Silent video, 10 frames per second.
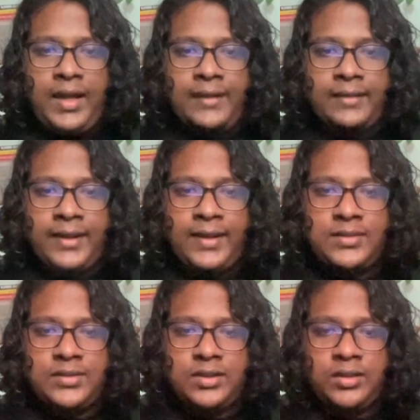and
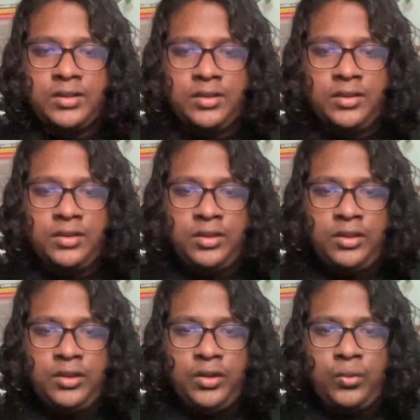next
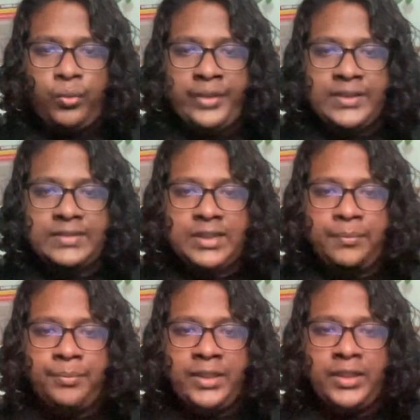we just
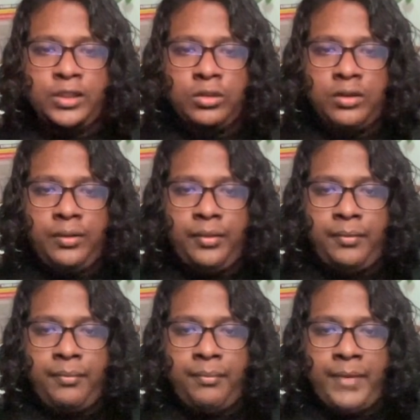simply
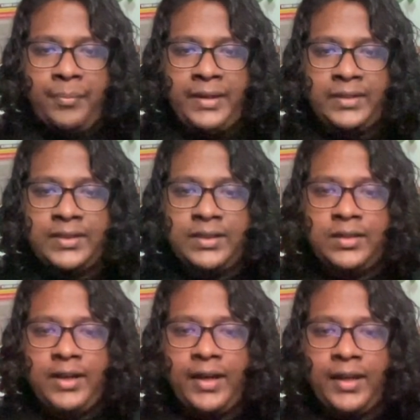mapping the
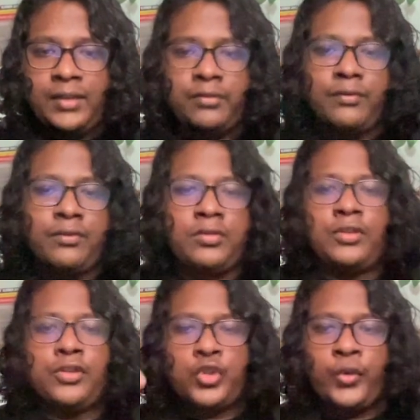data and
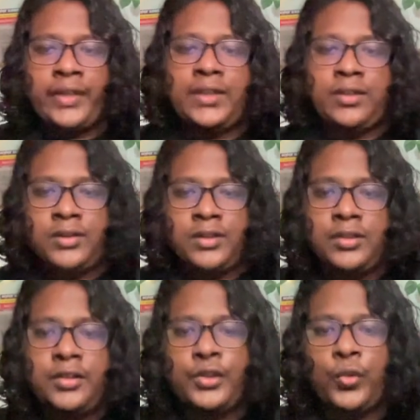showing it
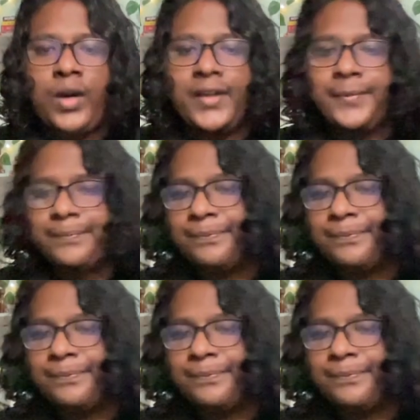the UI